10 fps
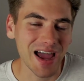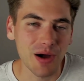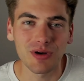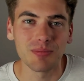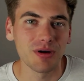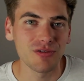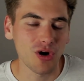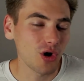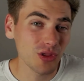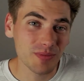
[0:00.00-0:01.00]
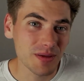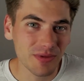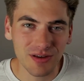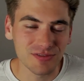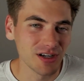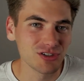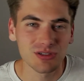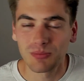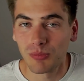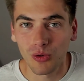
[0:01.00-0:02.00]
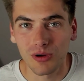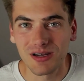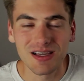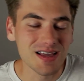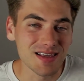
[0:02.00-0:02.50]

out above all the people that have done just boring